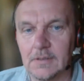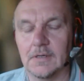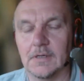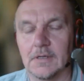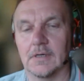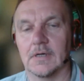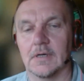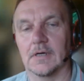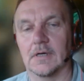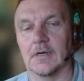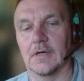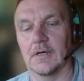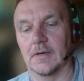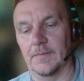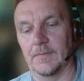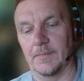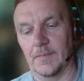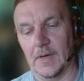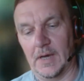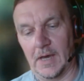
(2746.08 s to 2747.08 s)

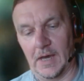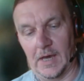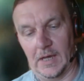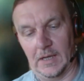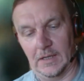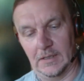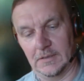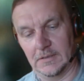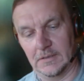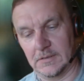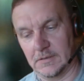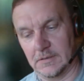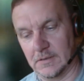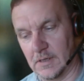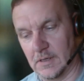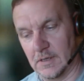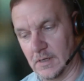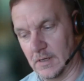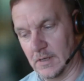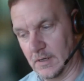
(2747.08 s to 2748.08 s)
And
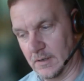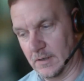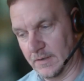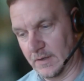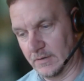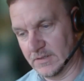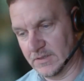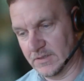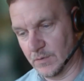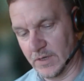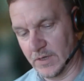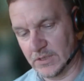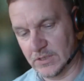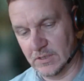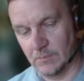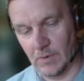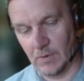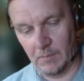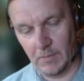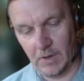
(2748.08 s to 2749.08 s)
there is a
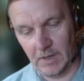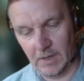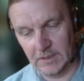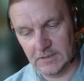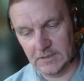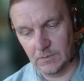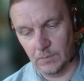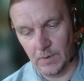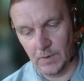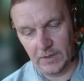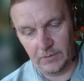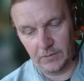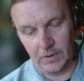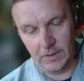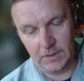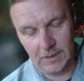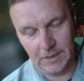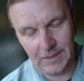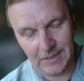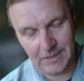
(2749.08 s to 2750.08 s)
question in my mind as to whether
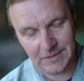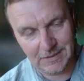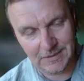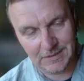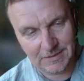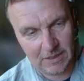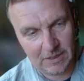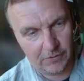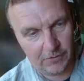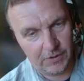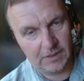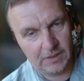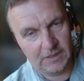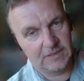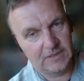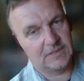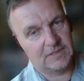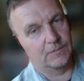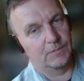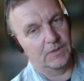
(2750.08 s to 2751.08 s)
it necessarily
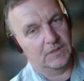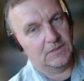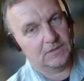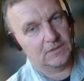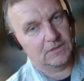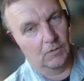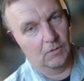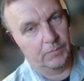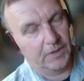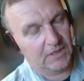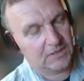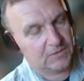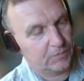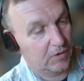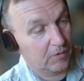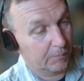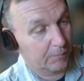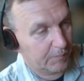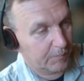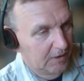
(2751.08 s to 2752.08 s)
needs to be as complex,
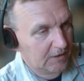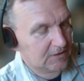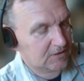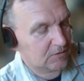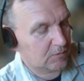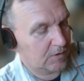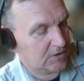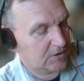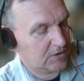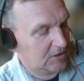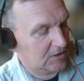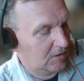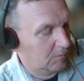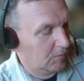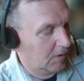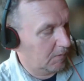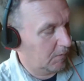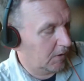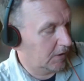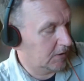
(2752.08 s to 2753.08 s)
but the biggest question in
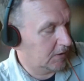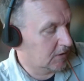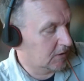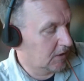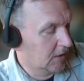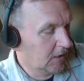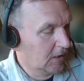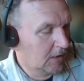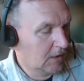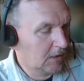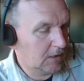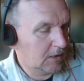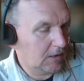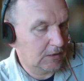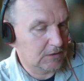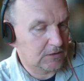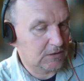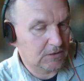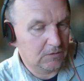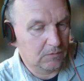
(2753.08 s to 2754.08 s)
my mind
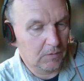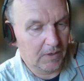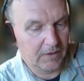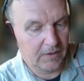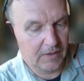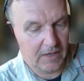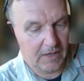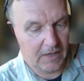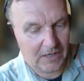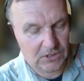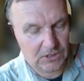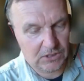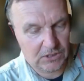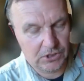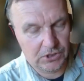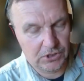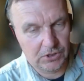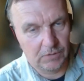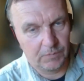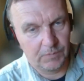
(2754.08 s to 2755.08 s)
is to whether there actually
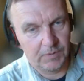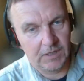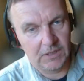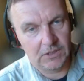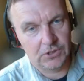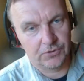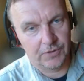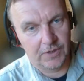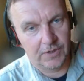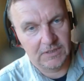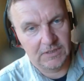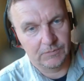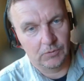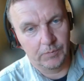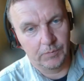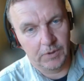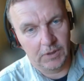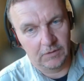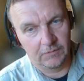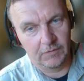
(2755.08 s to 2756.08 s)
should be a tradable
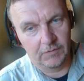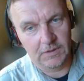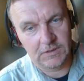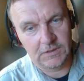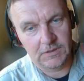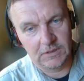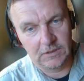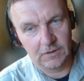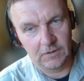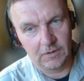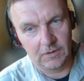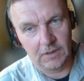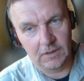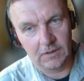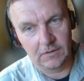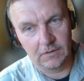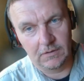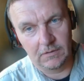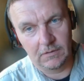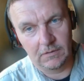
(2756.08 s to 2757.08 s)
biodiversity
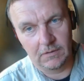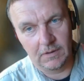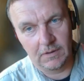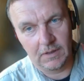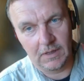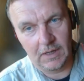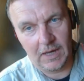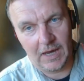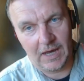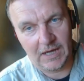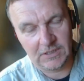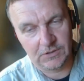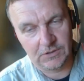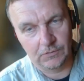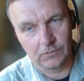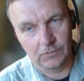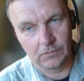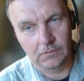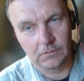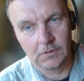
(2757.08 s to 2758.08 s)
unit at
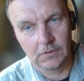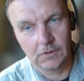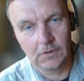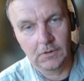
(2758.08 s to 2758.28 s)
all.